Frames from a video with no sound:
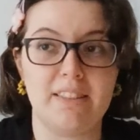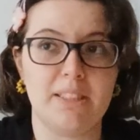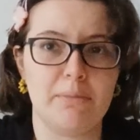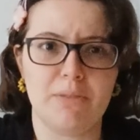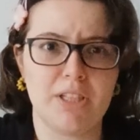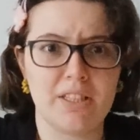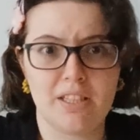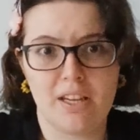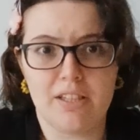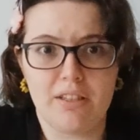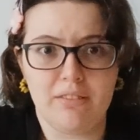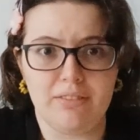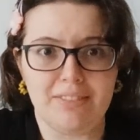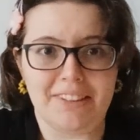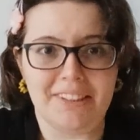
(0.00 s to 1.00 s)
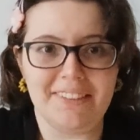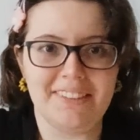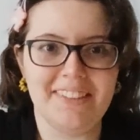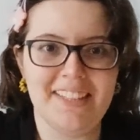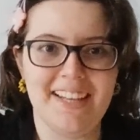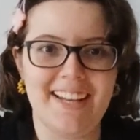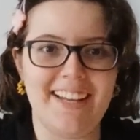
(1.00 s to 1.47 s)
sometimes I don't,
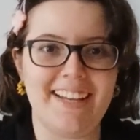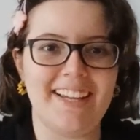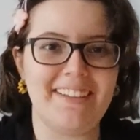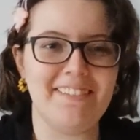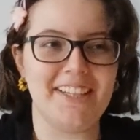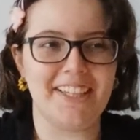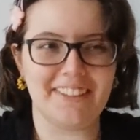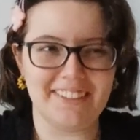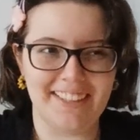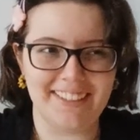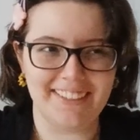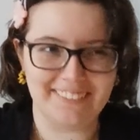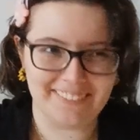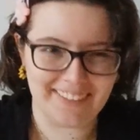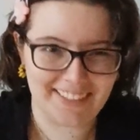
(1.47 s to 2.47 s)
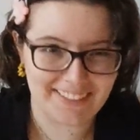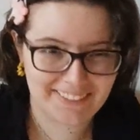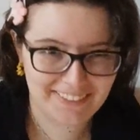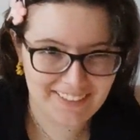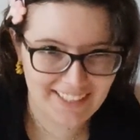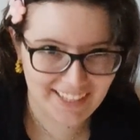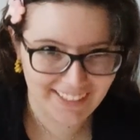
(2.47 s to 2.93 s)
and I'm like, I don't wanna
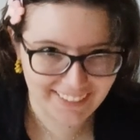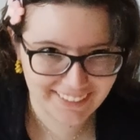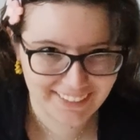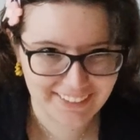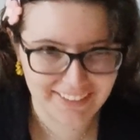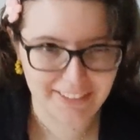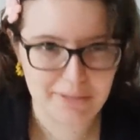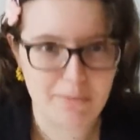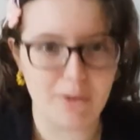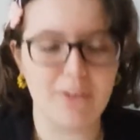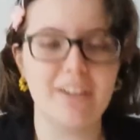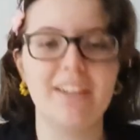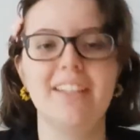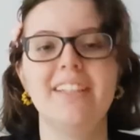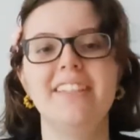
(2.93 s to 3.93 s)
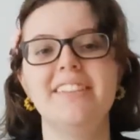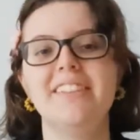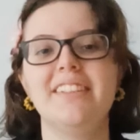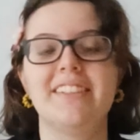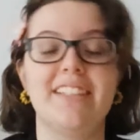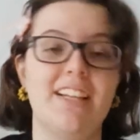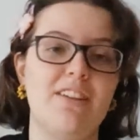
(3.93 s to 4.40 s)
do line art anymore.
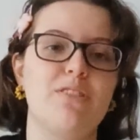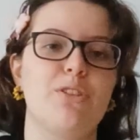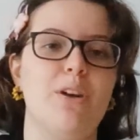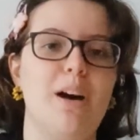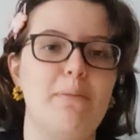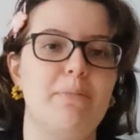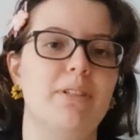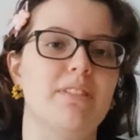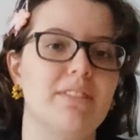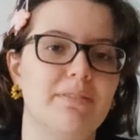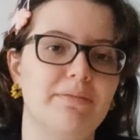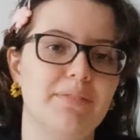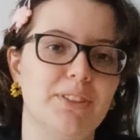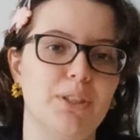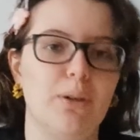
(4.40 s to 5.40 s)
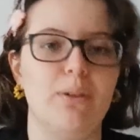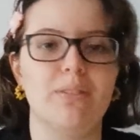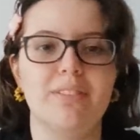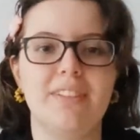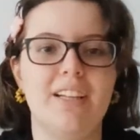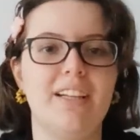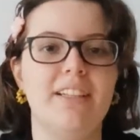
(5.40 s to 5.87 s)
That also happens.
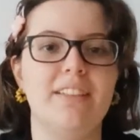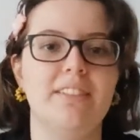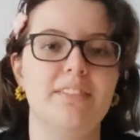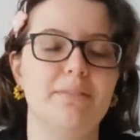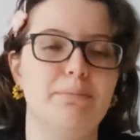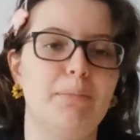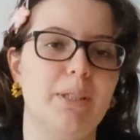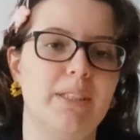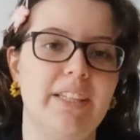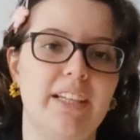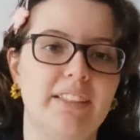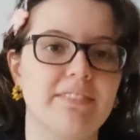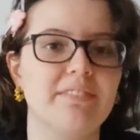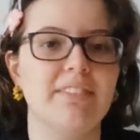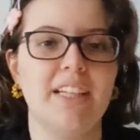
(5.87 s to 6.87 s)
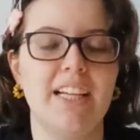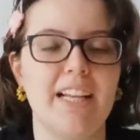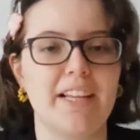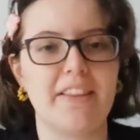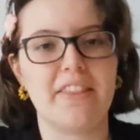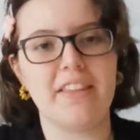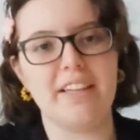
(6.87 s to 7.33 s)
So, but yeah, I
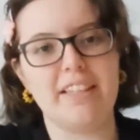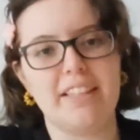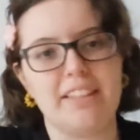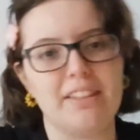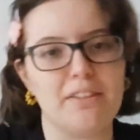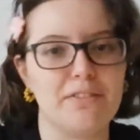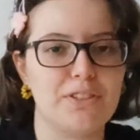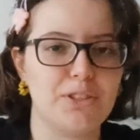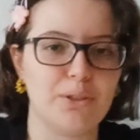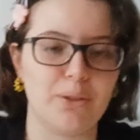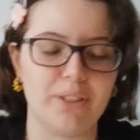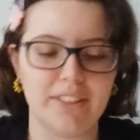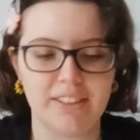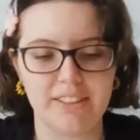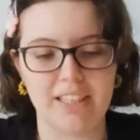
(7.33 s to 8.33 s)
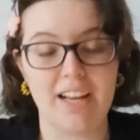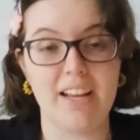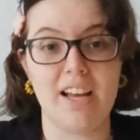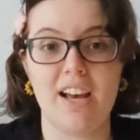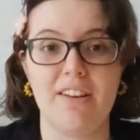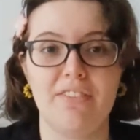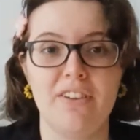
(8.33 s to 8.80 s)
like thinking of stories.
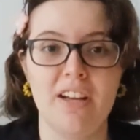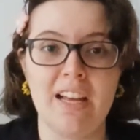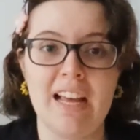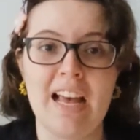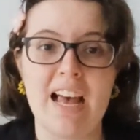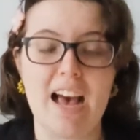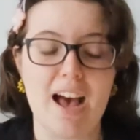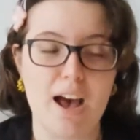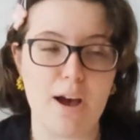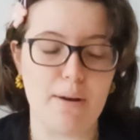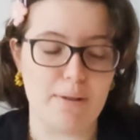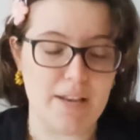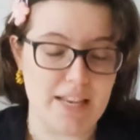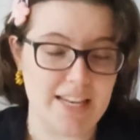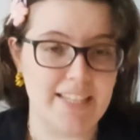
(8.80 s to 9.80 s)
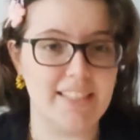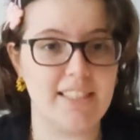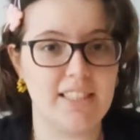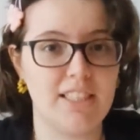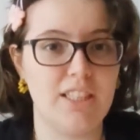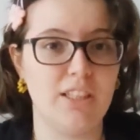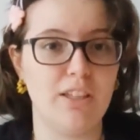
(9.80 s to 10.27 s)
I have a
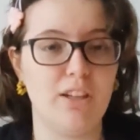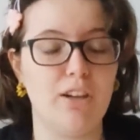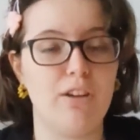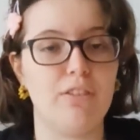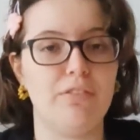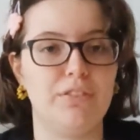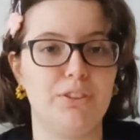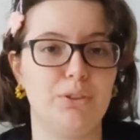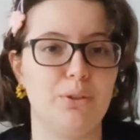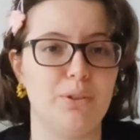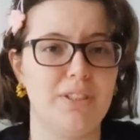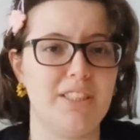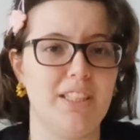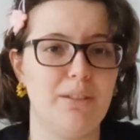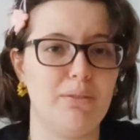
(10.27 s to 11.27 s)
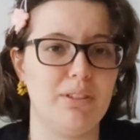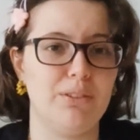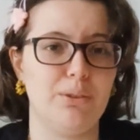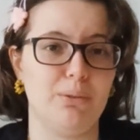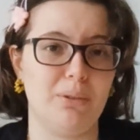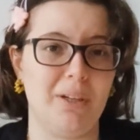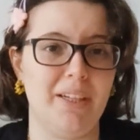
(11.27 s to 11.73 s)
list of stories I
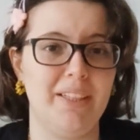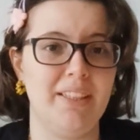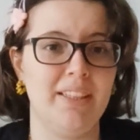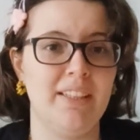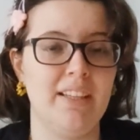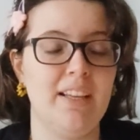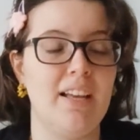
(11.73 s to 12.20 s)
want to write,